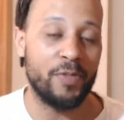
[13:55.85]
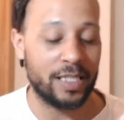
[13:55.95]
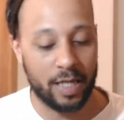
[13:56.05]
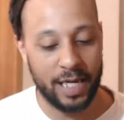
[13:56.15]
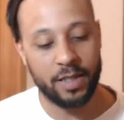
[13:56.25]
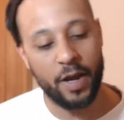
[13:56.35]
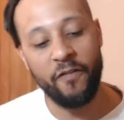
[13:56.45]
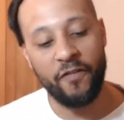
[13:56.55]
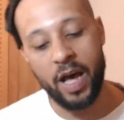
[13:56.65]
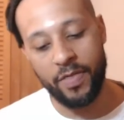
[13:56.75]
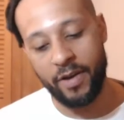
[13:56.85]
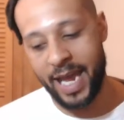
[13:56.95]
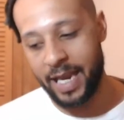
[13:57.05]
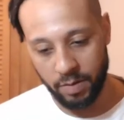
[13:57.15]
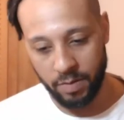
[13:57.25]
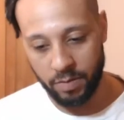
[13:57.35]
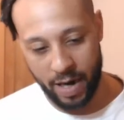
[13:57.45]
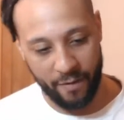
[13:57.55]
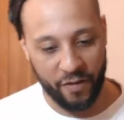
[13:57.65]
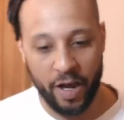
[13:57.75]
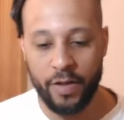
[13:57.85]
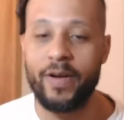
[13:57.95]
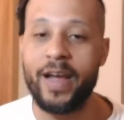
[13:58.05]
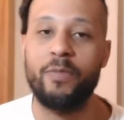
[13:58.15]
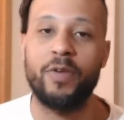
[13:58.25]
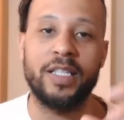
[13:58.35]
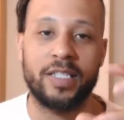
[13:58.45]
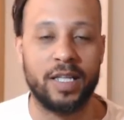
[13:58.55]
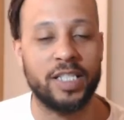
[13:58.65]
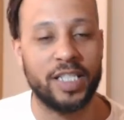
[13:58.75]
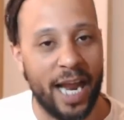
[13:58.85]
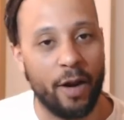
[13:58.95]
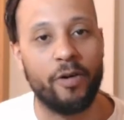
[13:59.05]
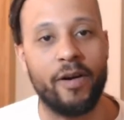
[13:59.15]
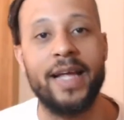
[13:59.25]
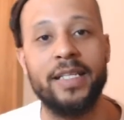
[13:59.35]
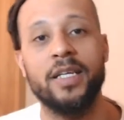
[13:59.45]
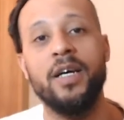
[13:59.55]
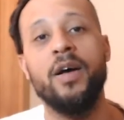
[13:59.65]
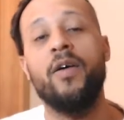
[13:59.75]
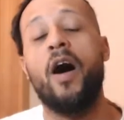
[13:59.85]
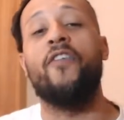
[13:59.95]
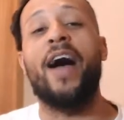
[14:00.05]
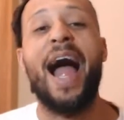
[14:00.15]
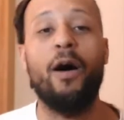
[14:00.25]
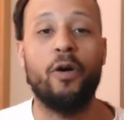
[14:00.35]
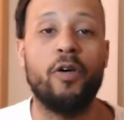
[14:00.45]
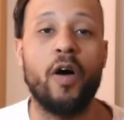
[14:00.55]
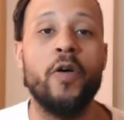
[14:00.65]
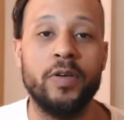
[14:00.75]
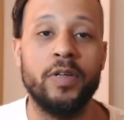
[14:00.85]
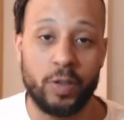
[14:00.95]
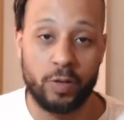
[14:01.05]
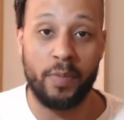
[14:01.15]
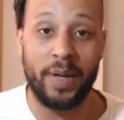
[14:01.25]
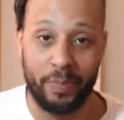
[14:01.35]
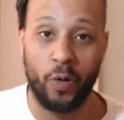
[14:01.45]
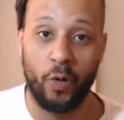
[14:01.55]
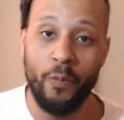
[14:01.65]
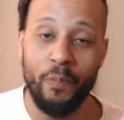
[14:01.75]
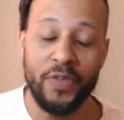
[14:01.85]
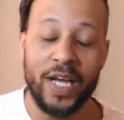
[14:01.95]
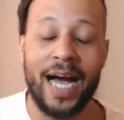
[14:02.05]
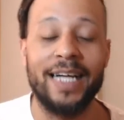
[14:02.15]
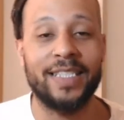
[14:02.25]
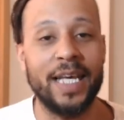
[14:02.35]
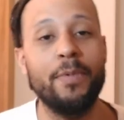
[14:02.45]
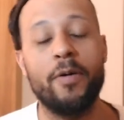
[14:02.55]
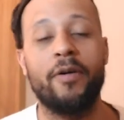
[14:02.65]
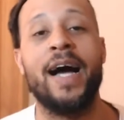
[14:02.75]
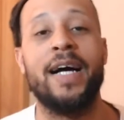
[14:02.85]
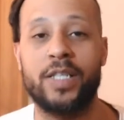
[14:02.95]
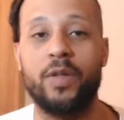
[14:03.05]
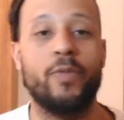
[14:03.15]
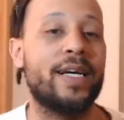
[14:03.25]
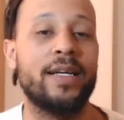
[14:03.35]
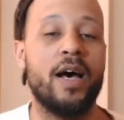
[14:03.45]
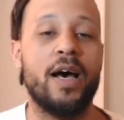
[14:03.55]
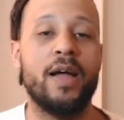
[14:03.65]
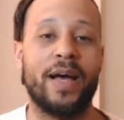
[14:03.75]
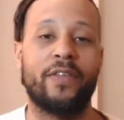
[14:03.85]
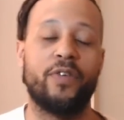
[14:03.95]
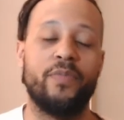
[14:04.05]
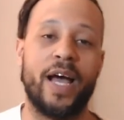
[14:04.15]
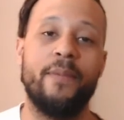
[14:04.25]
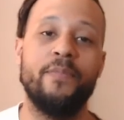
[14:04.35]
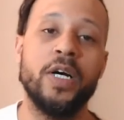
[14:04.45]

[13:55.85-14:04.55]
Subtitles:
Let's go further in, right? Further in into the shallower end of our own swimming pool and see where we're at so that we can learn math from there.